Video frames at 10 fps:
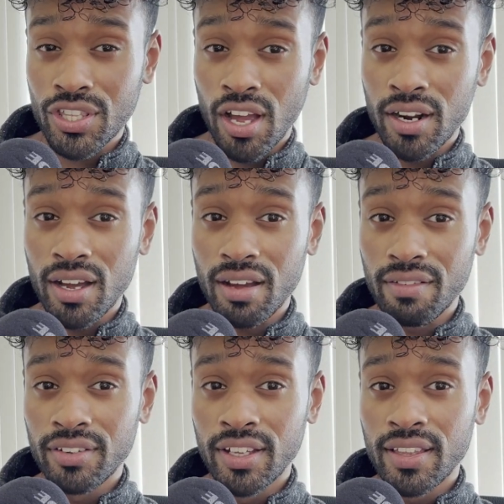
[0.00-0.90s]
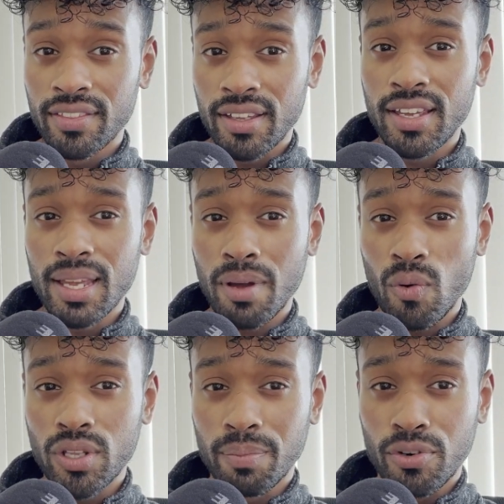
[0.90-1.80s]
thought of thinking about
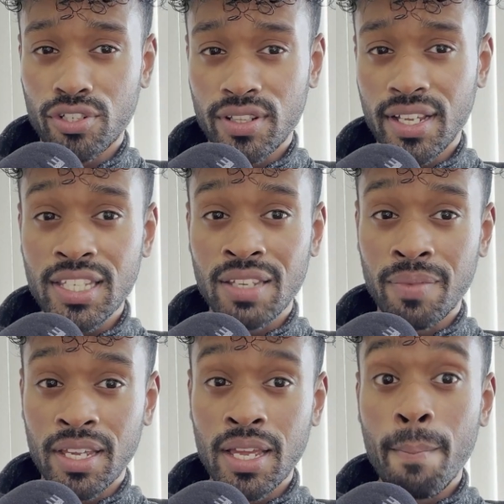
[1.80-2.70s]
what the person thinks of me,